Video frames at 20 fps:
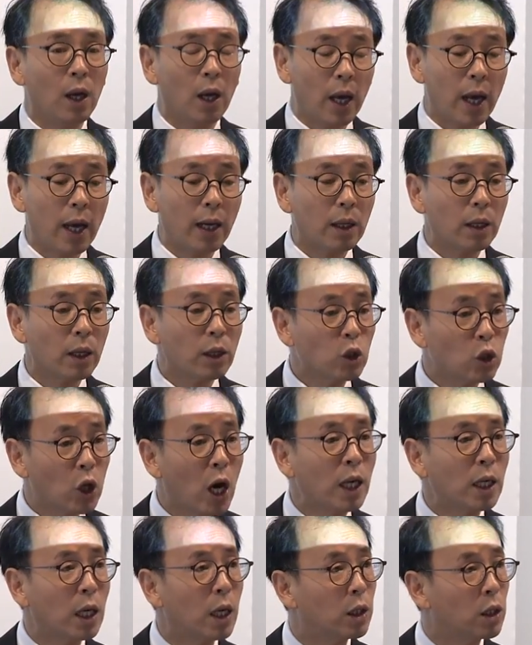And in
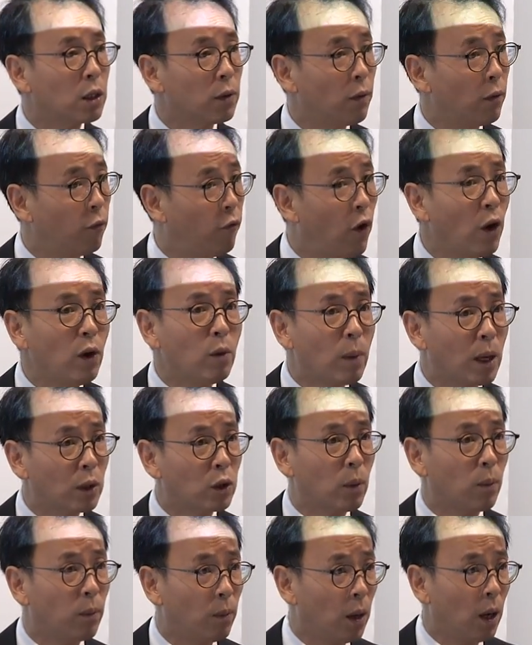China, it's very much
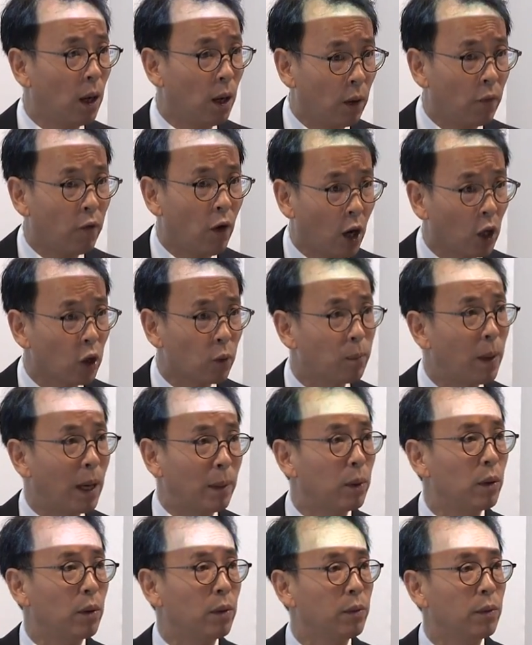a volume
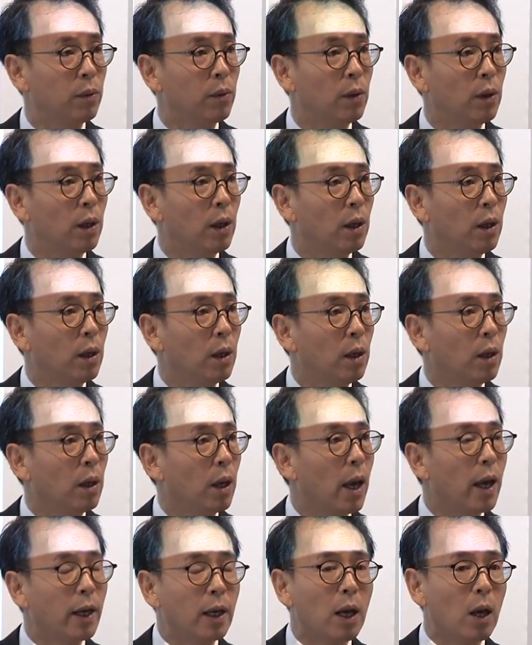bubble.
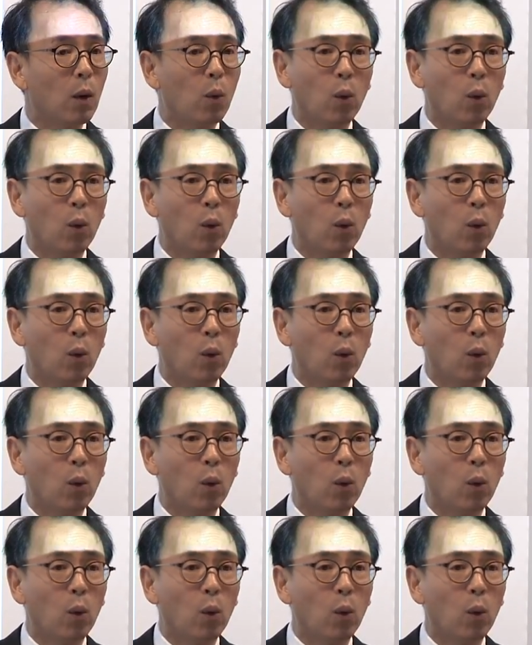And